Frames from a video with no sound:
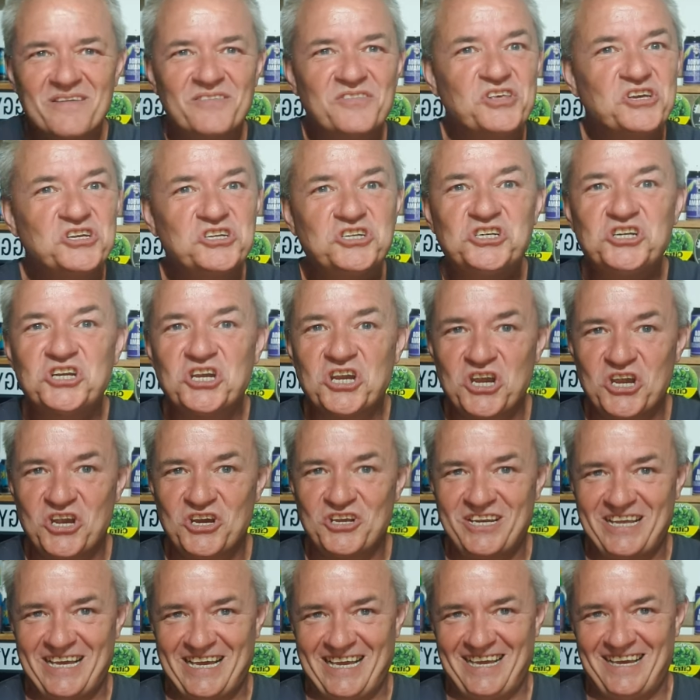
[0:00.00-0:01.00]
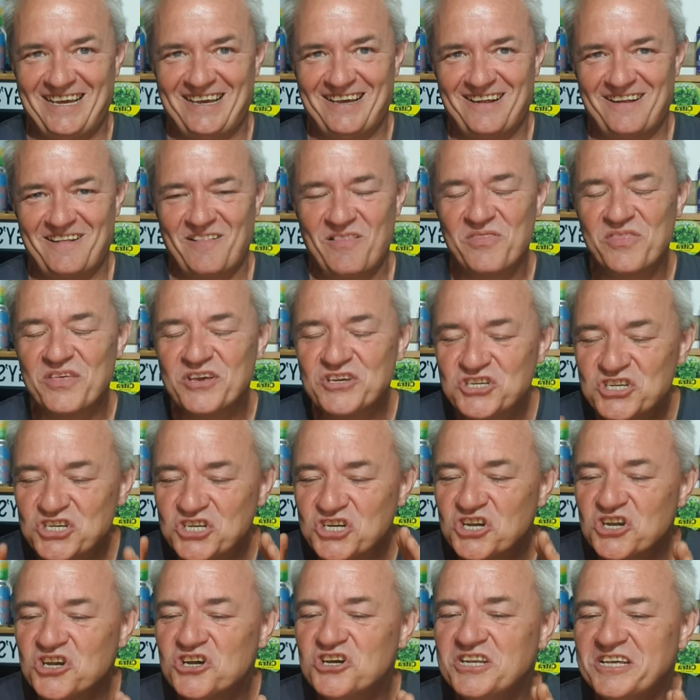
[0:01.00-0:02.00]
the journey, the
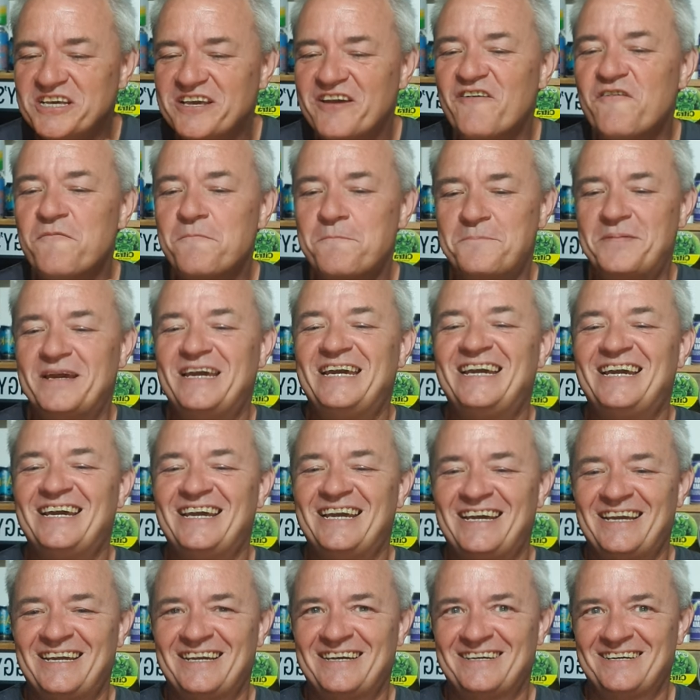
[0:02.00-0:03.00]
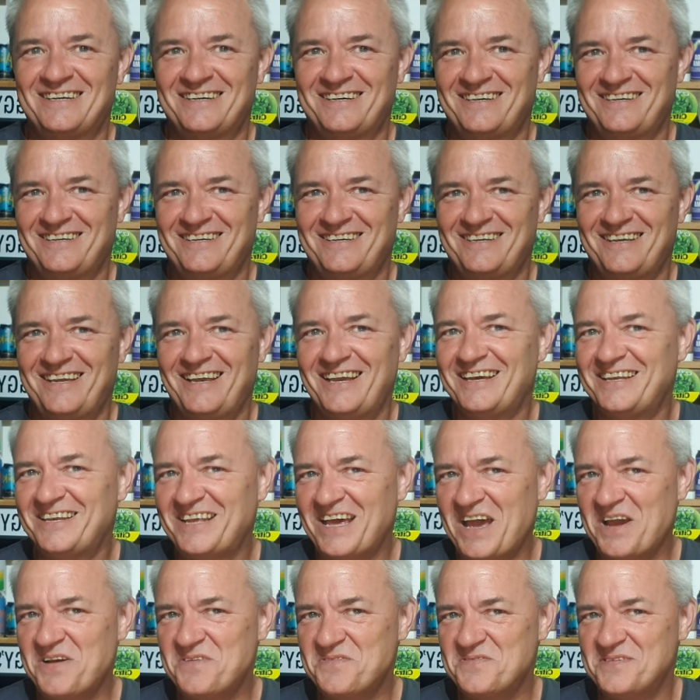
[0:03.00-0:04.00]
journey of beer, you
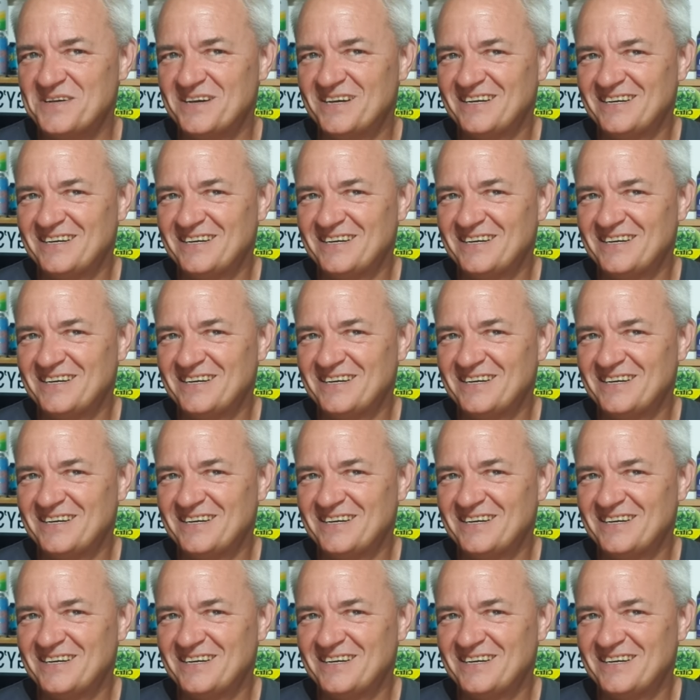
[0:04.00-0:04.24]
know?